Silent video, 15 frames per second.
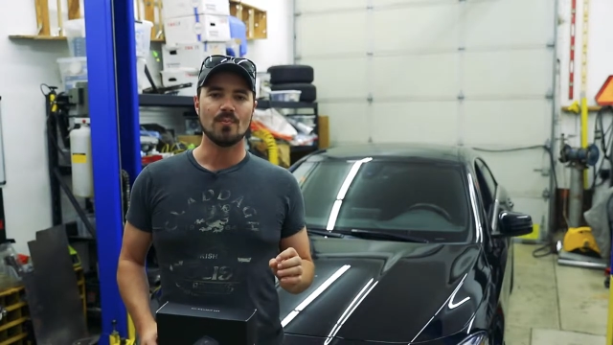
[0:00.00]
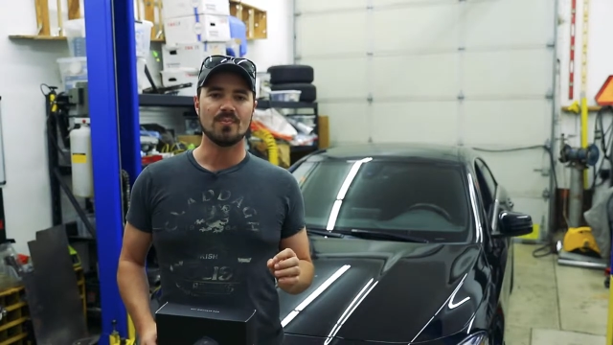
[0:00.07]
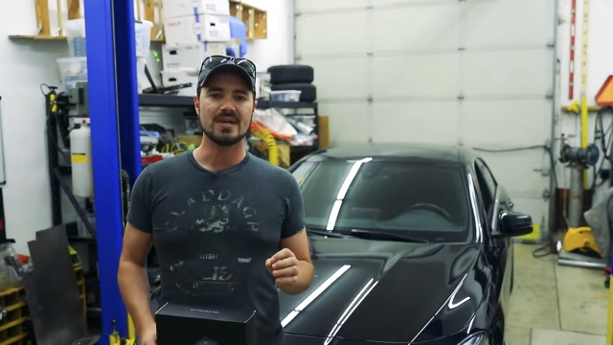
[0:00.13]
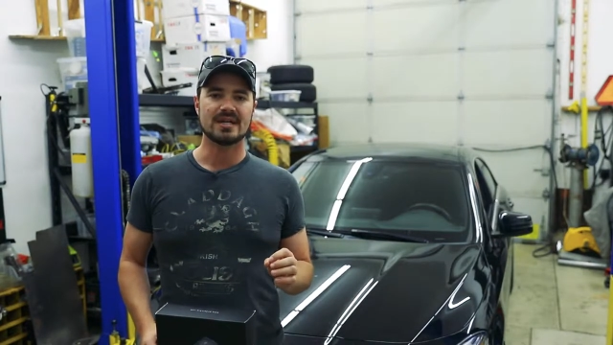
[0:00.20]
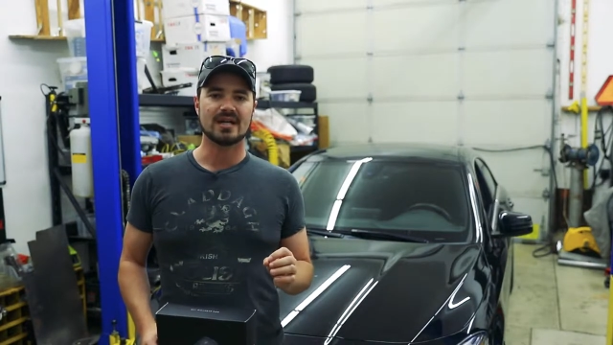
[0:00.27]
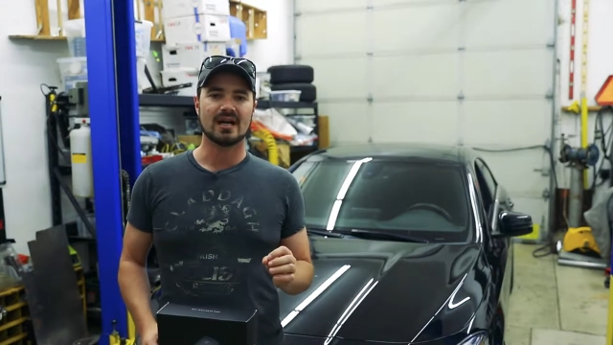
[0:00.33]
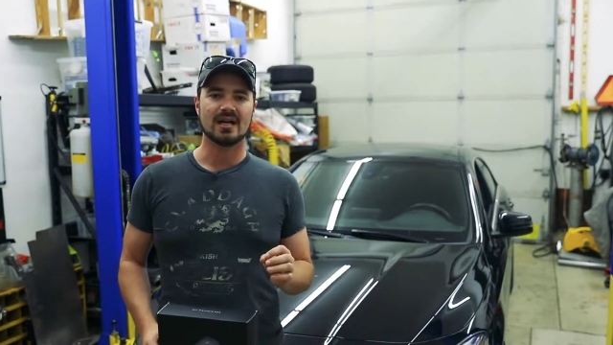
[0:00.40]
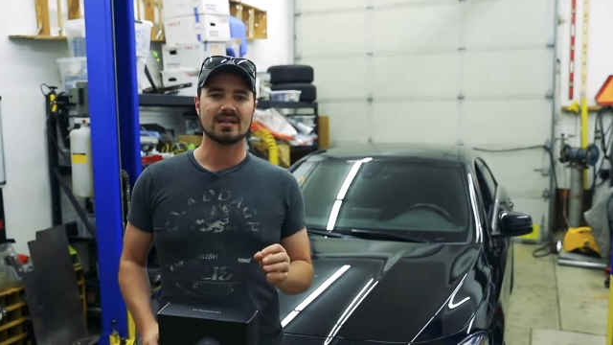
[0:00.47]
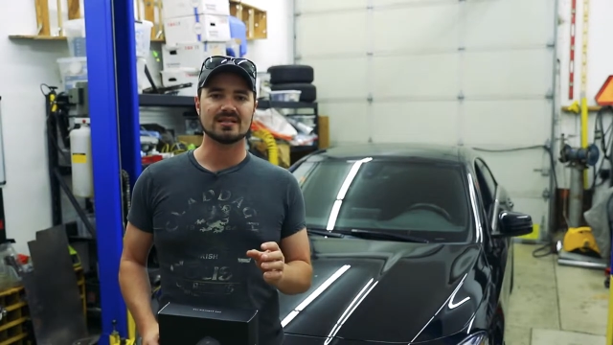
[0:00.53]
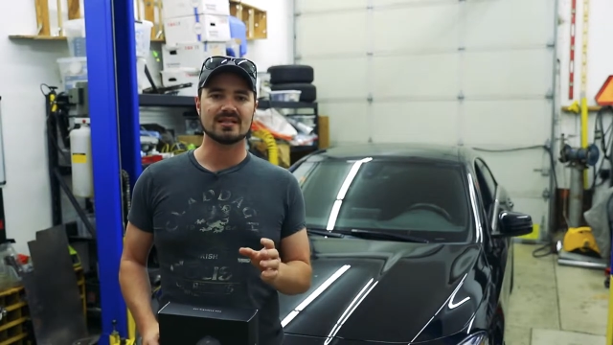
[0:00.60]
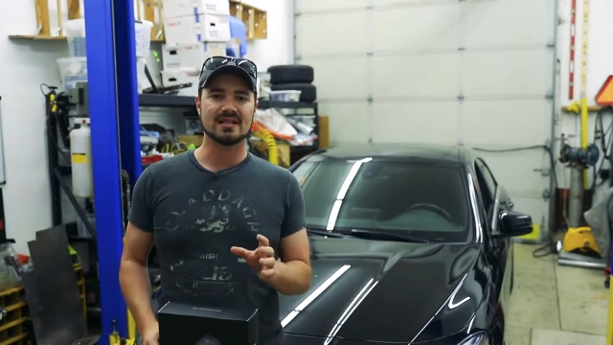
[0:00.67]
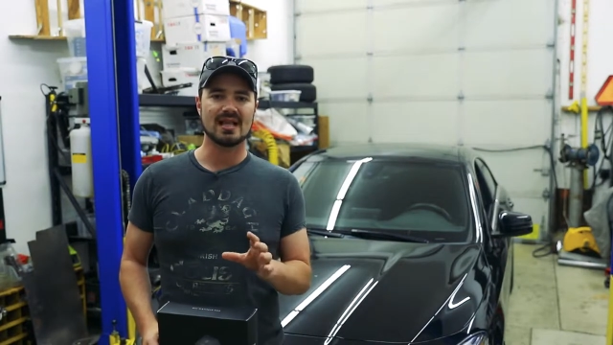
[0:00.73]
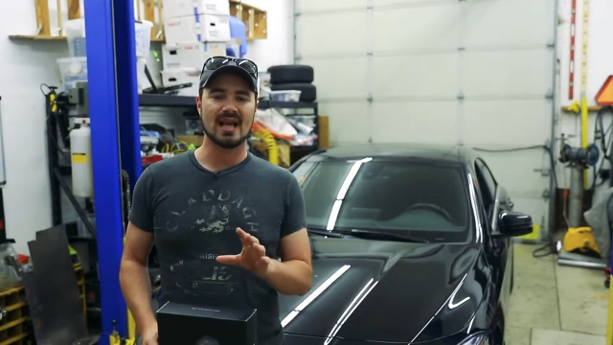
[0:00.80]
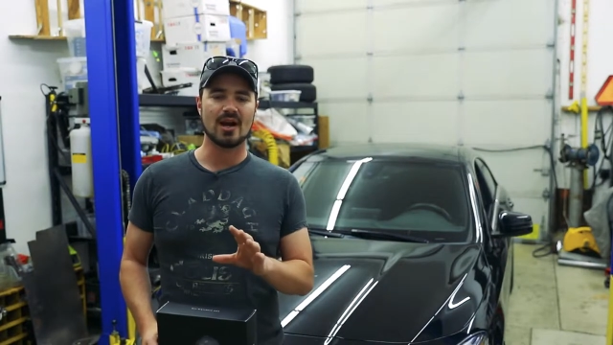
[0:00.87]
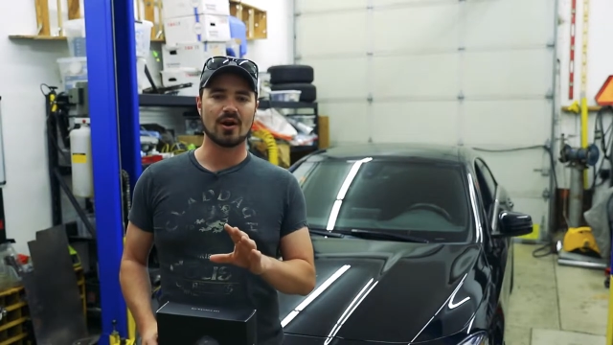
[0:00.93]
because
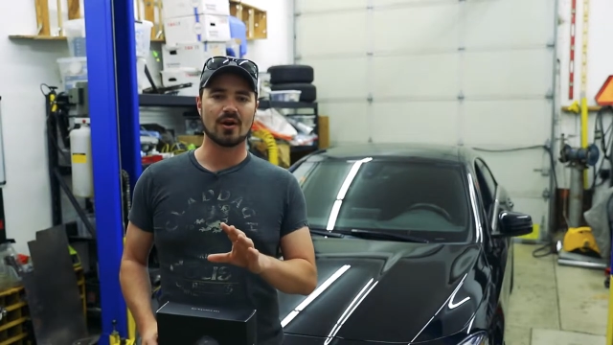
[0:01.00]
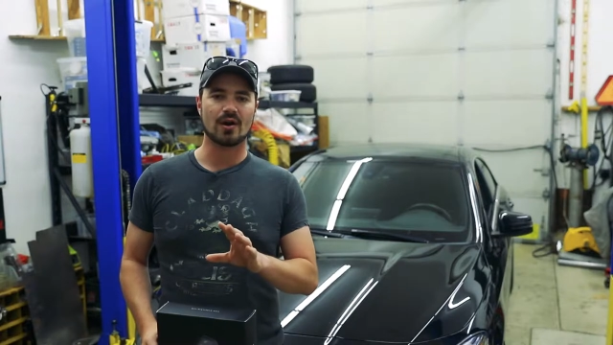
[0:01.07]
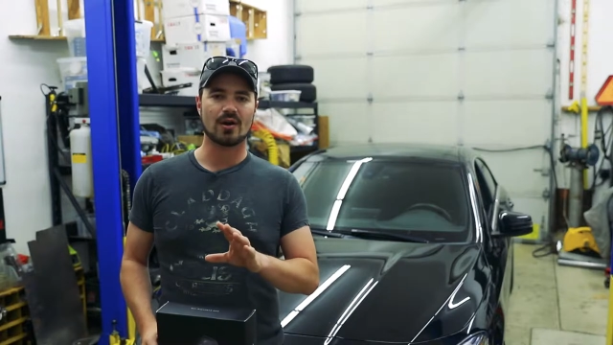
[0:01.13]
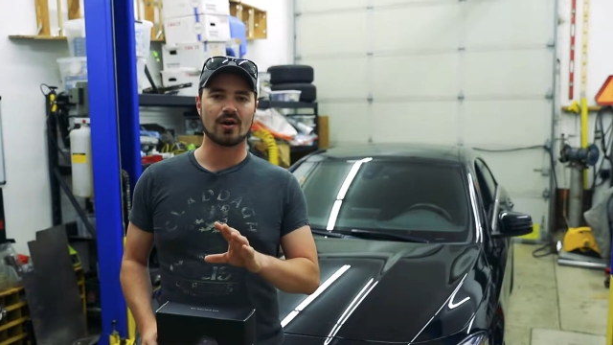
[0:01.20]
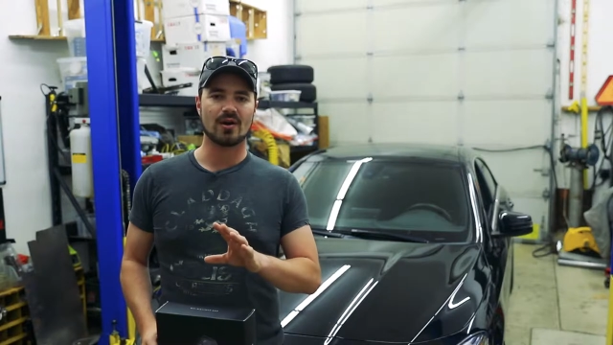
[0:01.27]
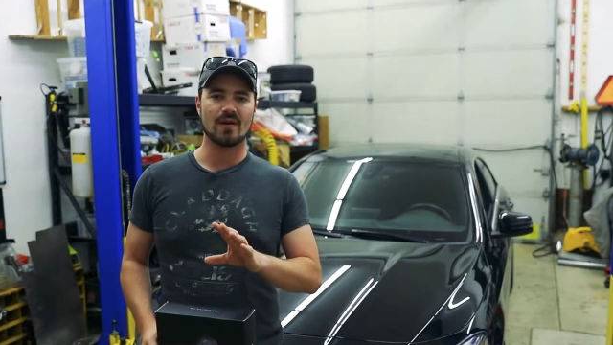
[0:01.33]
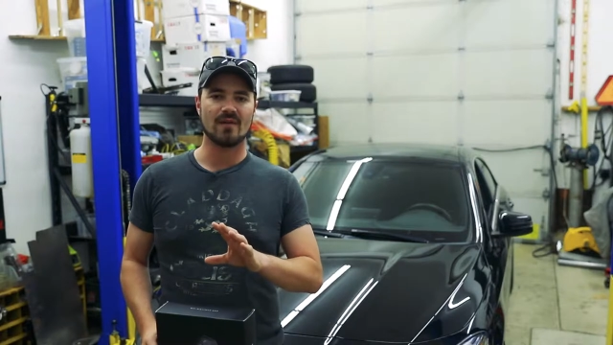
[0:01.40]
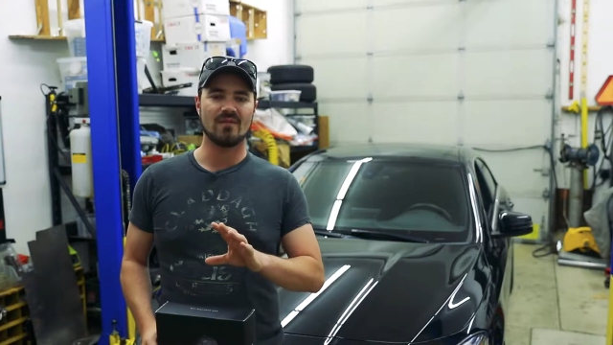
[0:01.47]
they are